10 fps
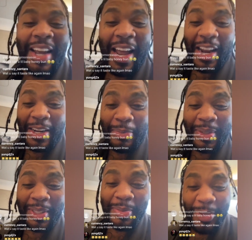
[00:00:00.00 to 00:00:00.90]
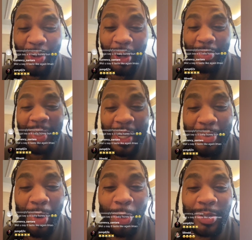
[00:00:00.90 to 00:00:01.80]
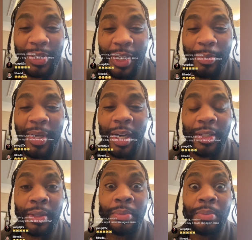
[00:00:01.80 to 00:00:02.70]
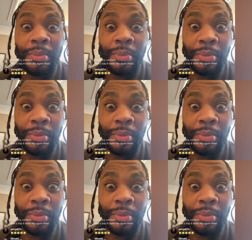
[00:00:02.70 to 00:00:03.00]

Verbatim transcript: They had them, but the, you know them little emojis that be like this.